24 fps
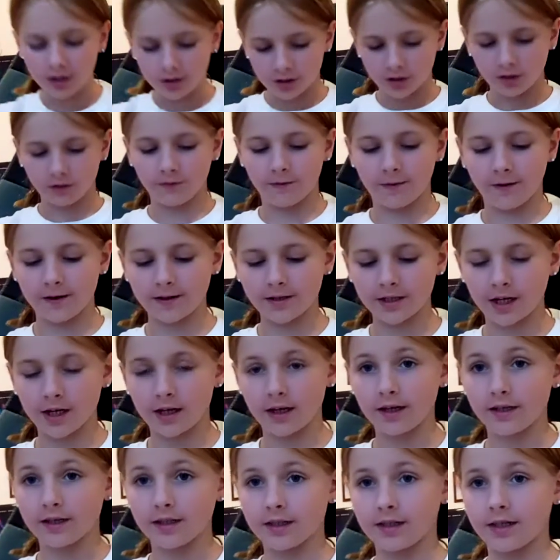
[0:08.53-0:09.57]
So first I
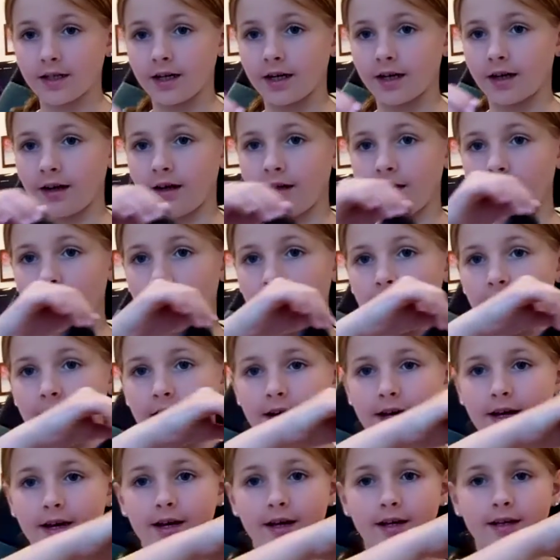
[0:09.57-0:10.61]
like to take
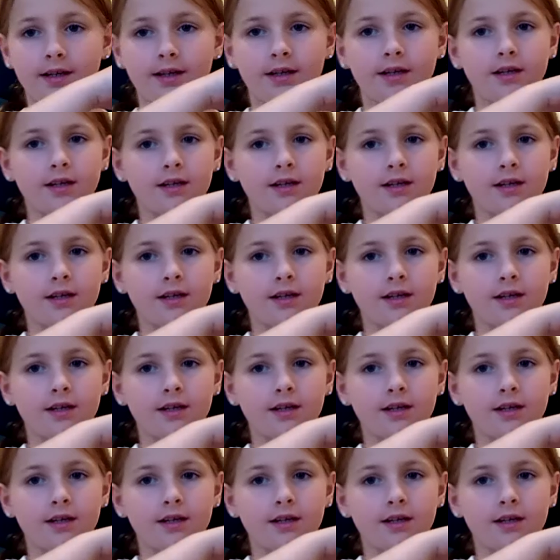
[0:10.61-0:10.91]
the